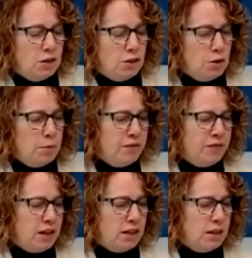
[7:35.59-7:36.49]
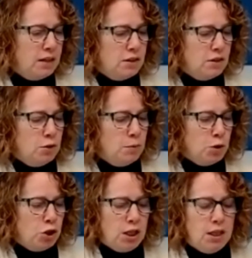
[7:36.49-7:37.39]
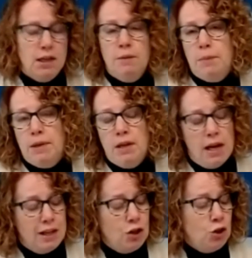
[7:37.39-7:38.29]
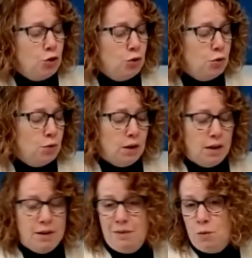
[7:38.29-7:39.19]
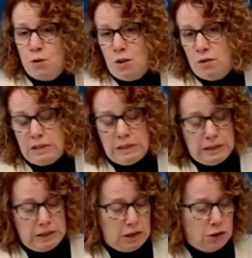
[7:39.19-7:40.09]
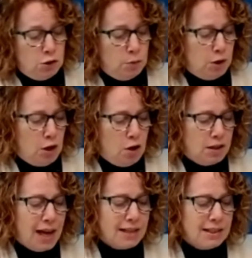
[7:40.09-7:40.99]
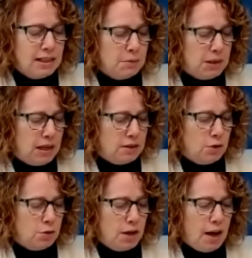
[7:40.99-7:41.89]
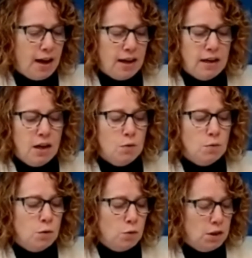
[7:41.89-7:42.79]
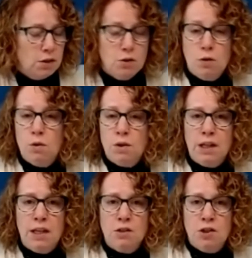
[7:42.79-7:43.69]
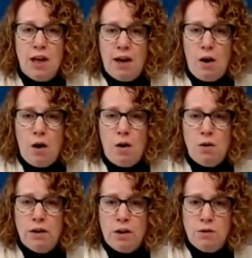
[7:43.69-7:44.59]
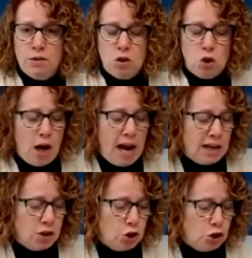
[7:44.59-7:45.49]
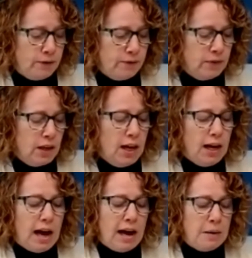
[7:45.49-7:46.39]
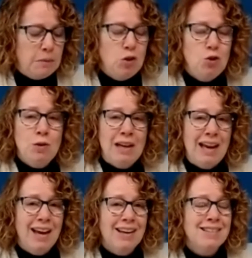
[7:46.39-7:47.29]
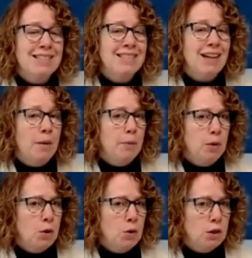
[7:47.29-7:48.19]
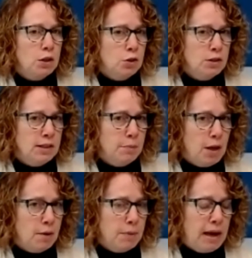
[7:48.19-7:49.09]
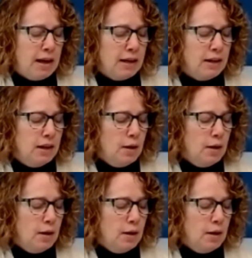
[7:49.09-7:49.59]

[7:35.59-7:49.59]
Super fun, super cheap. You will notice that it's not super long lasting, but that's okay. Rule at school is you got a hole, it goes in the trash. You can double your Ziploc bag